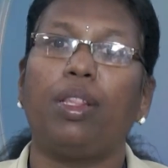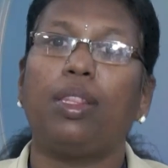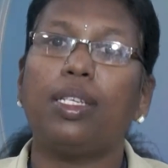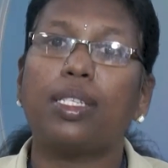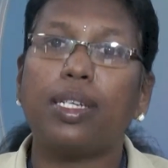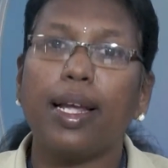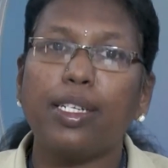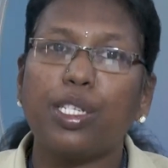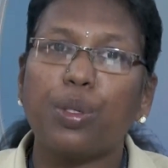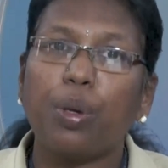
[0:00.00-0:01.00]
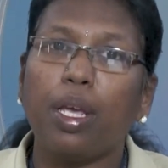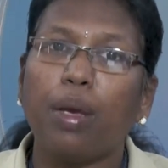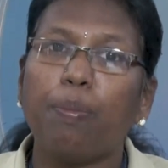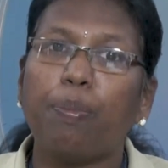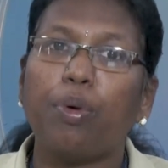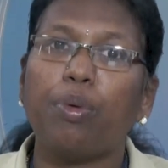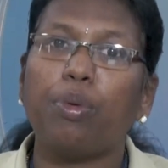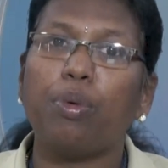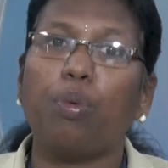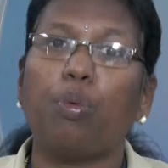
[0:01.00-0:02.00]
This tends to
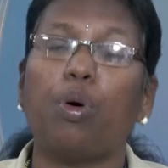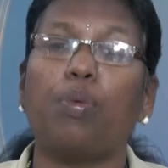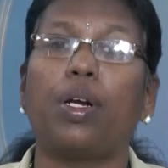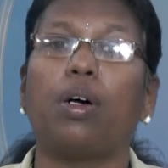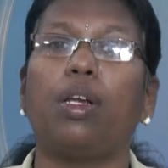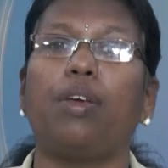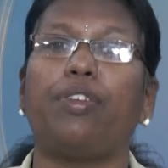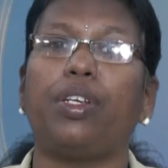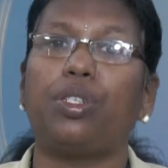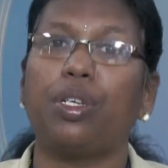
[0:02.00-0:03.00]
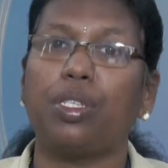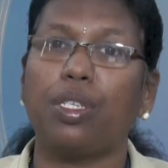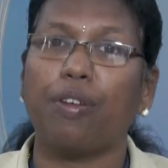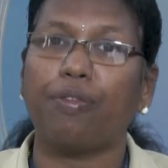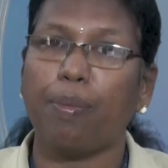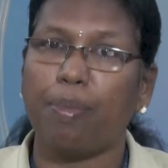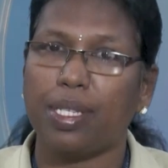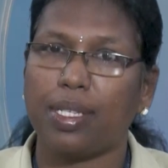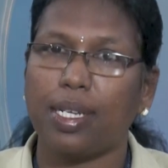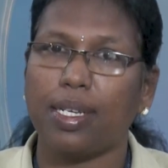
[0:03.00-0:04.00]
improve overall efficiency of the
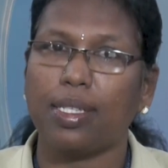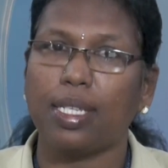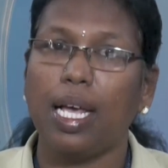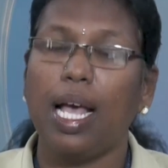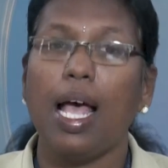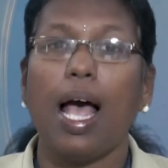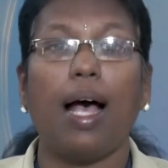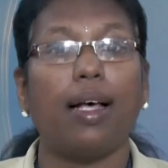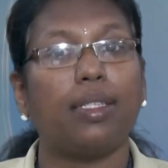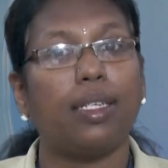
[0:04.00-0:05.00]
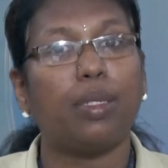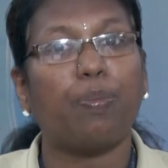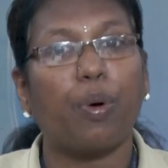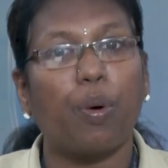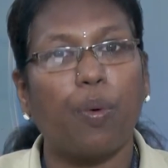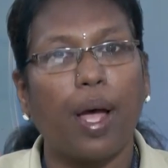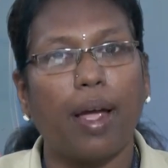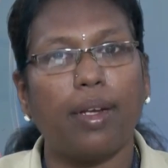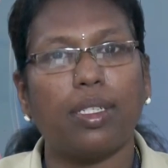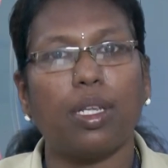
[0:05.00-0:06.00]
business as it
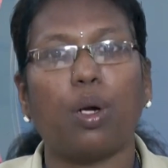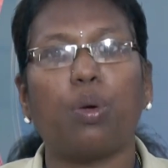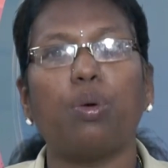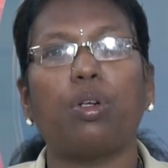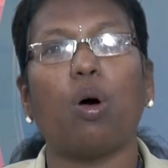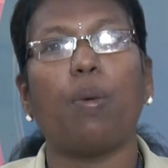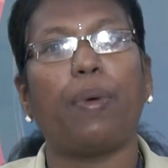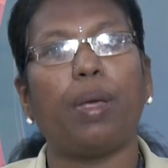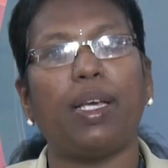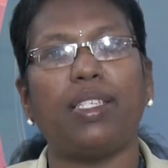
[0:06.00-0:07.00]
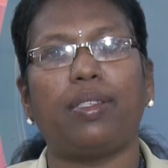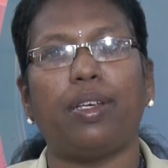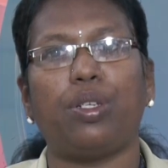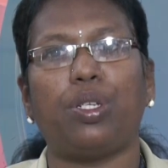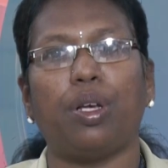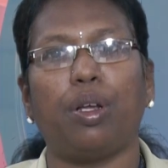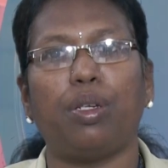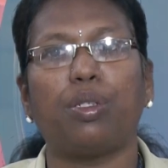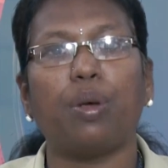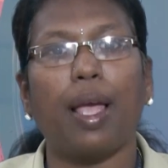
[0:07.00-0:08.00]
provides route
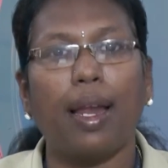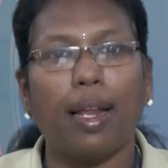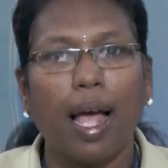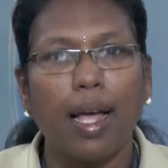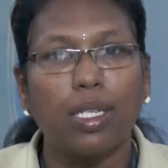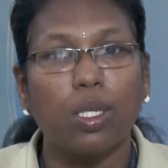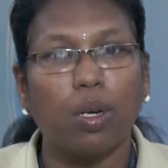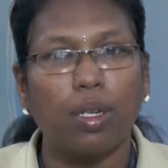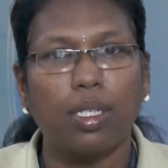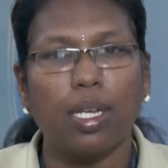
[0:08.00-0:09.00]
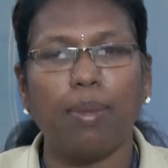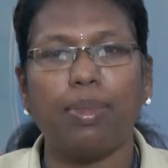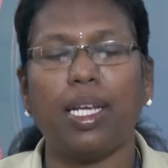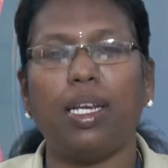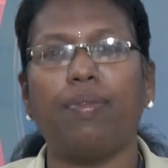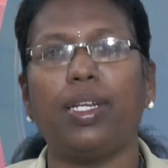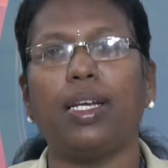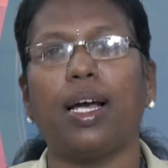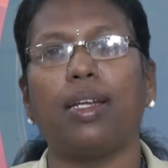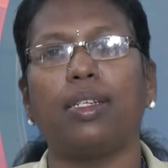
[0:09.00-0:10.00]
optimization to enhance on-time
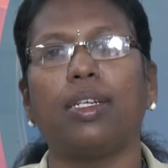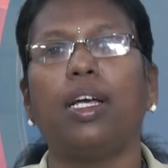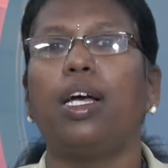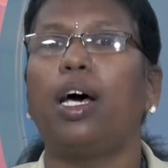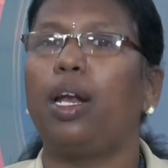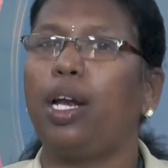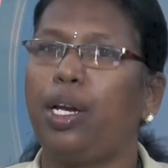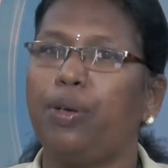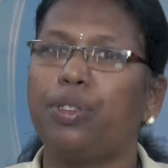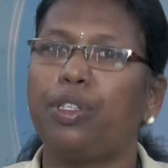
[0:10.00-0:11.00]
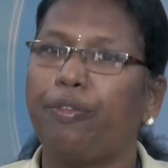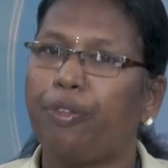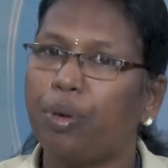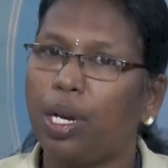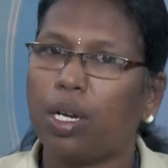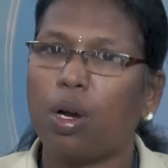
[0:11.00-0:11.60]
delivery and reduce the fuel